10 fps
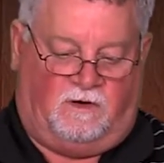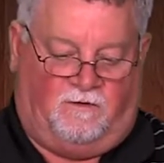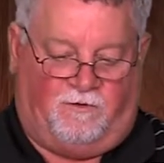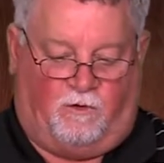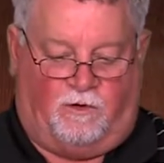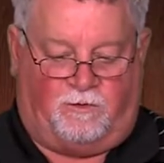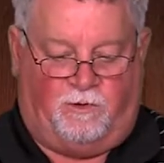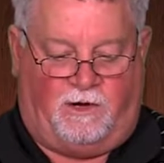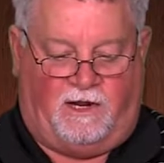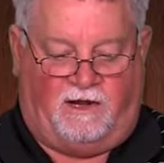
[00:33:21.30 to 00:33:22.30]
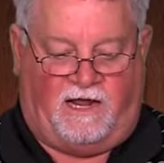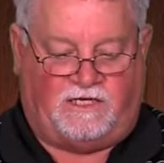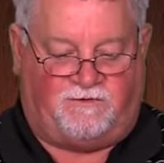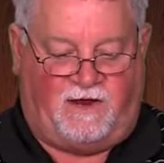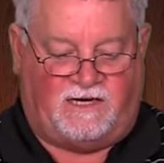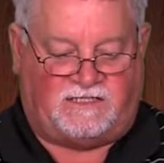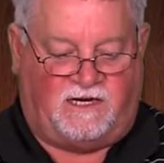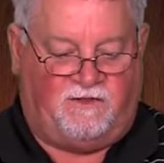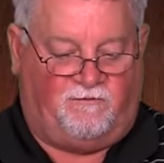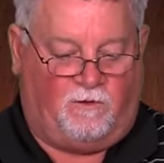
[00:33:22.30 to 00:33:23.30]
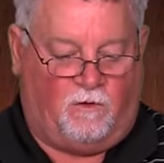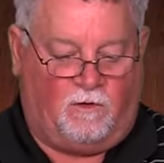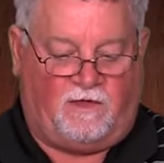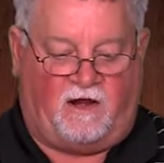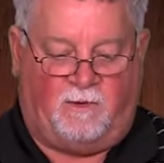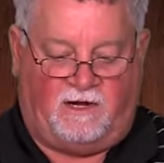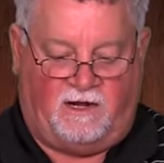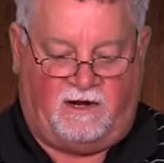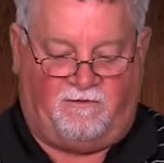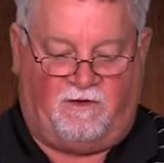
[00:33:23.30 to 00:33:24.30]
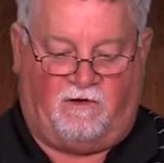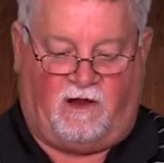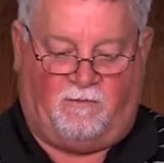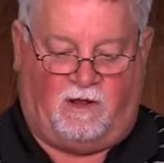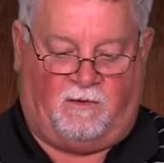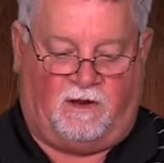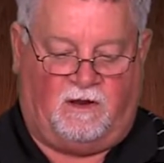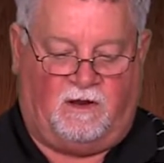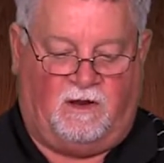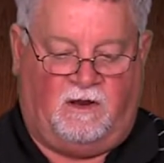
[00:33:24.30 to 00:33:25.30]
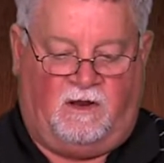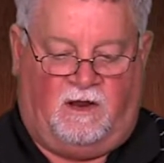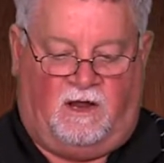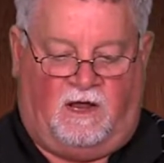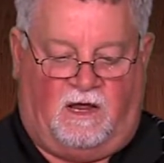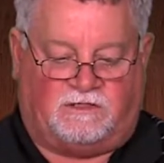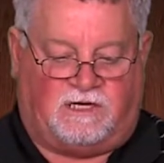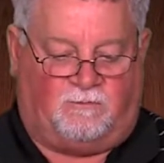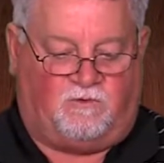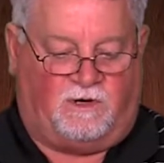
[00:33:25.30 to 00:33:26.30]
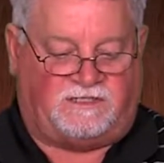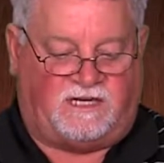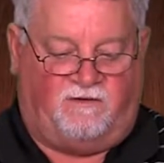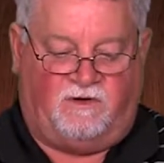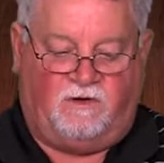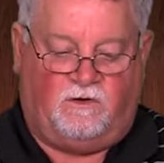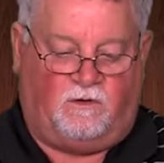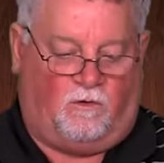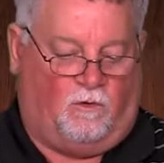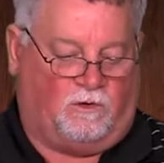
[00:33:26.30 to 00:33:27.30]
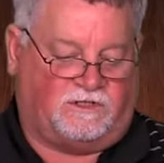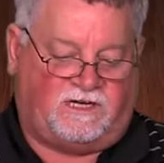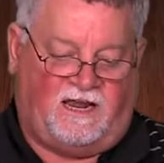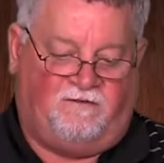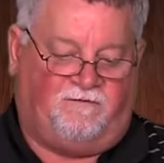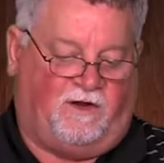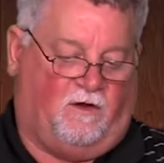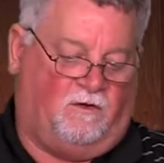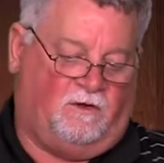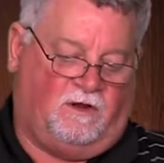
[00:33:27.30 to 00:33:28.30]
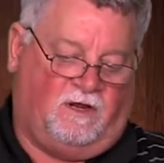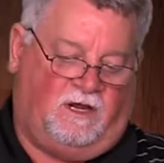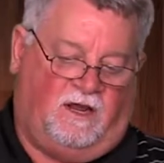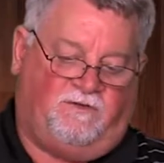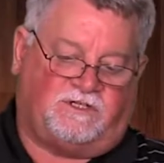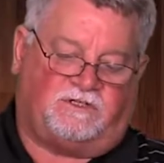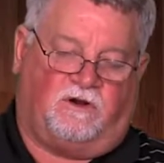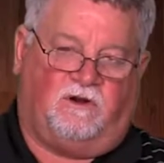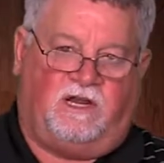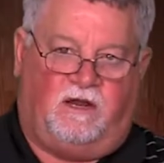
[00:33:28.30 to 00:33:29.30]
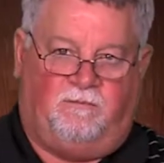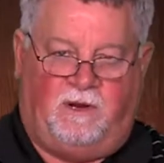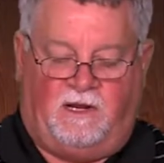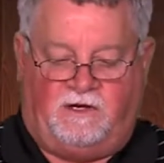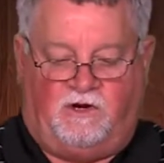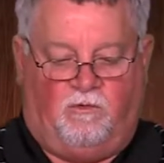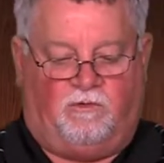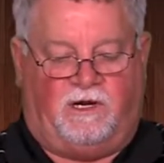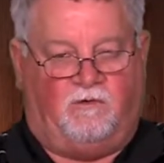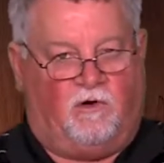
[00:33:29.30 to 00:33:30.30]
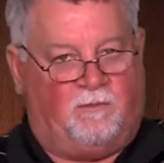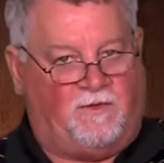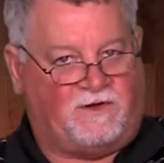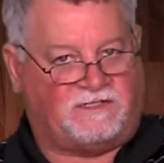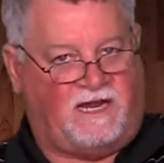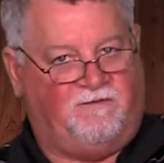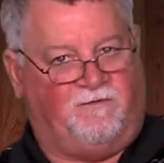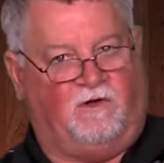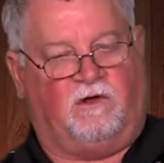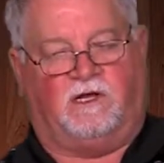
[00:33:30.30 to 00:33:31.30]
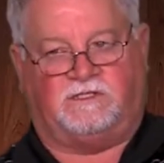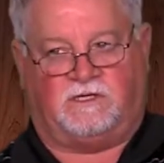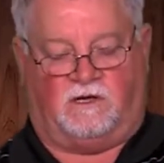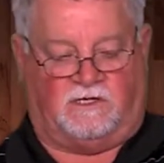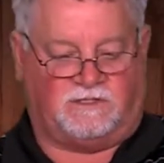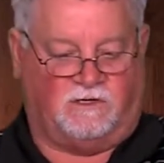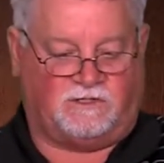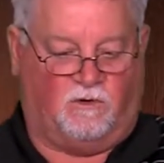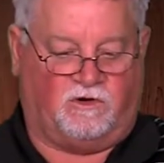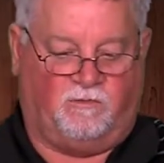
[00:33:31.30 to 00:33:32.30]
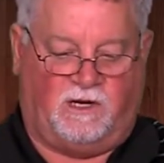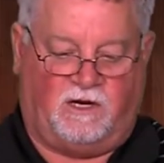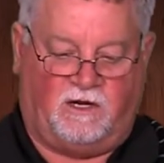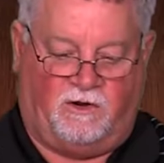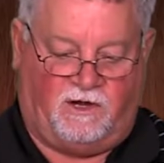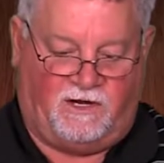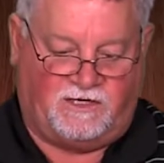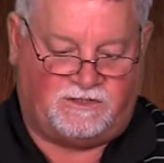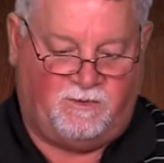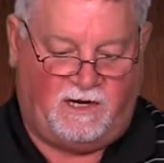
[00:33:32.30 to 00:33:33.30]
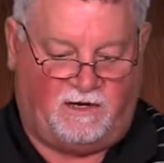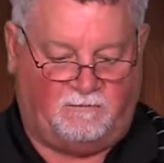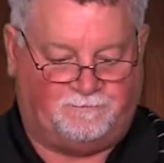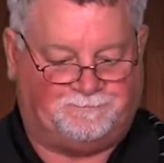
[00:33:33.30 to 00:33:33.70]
If you're going to put in HVAC in the floor, that'll be done after the ground plumbing. Step 27, order sand fill. If it's a turnkey bid, you won't need to worry about the sand fill because also it's going to be included in his bid.